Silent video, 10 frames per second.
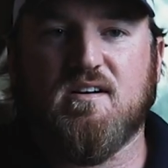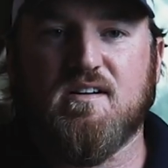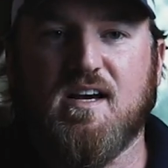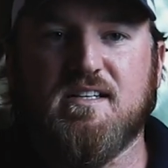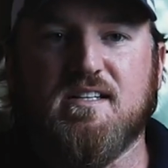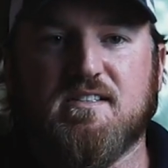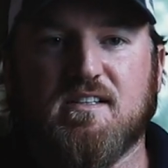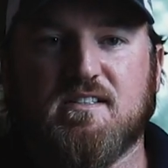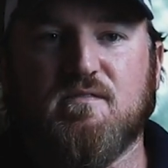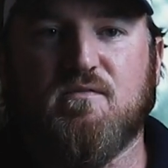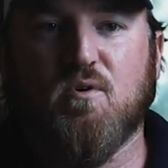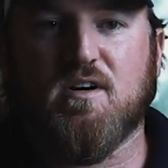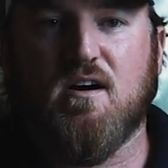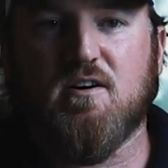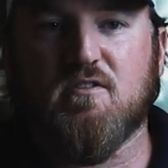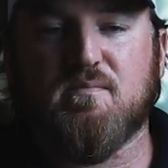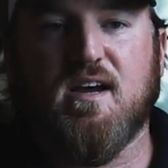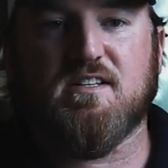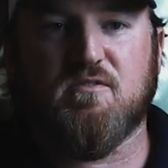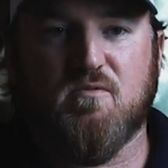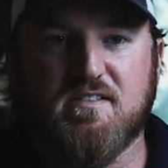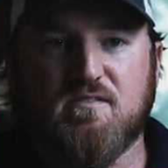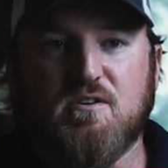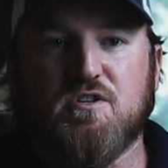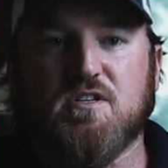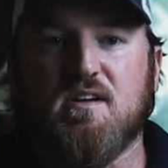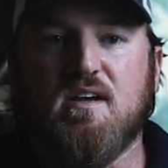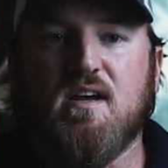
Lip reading: 1964, Congress passed a resolution